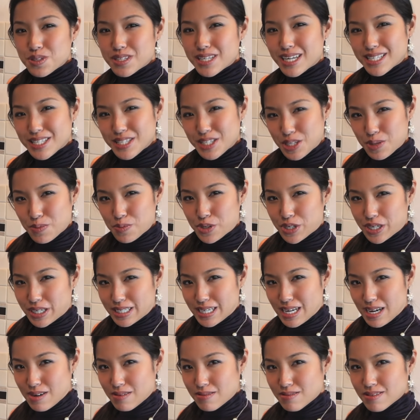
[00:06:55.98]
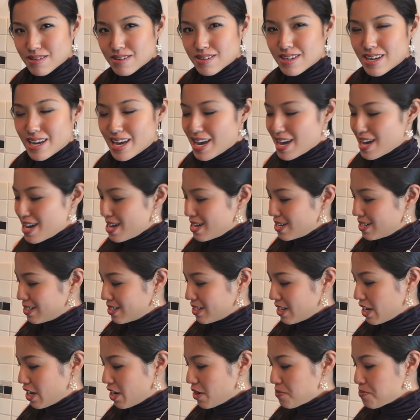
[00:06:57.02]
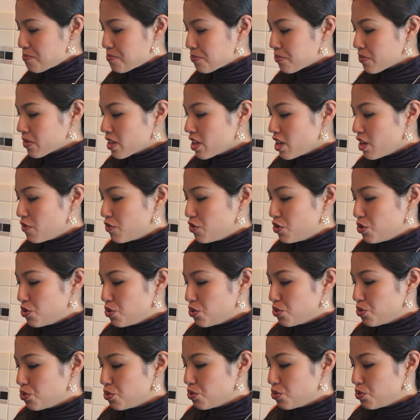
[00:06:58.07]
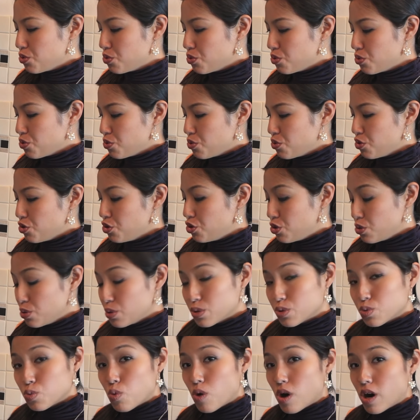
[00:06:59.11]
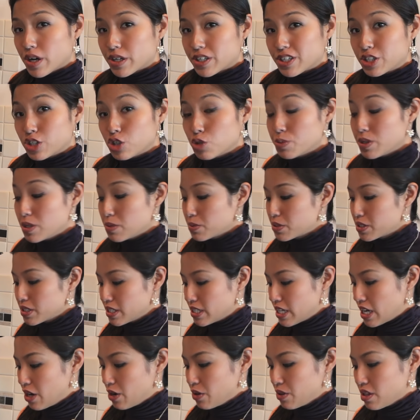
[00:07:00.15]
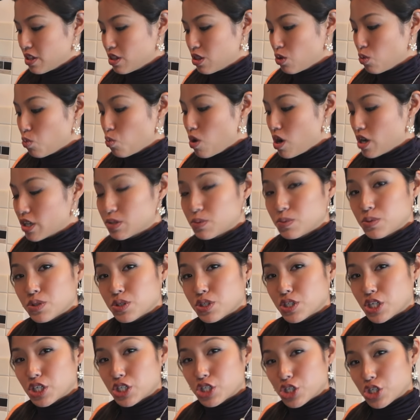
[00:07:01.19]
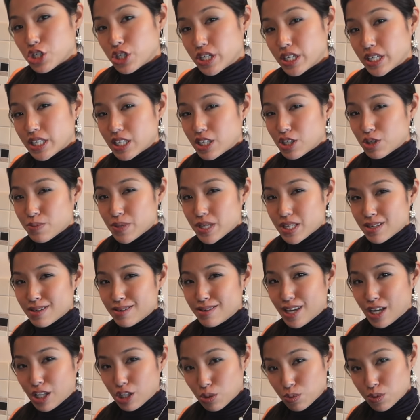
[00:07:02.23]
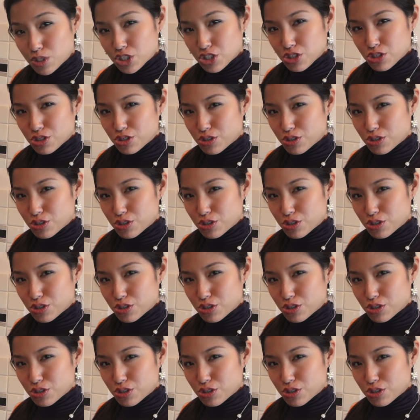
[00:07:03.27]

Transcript: done simmering now, and if you use water, you'll be able to tell that the water will start turning a little bit yellowish or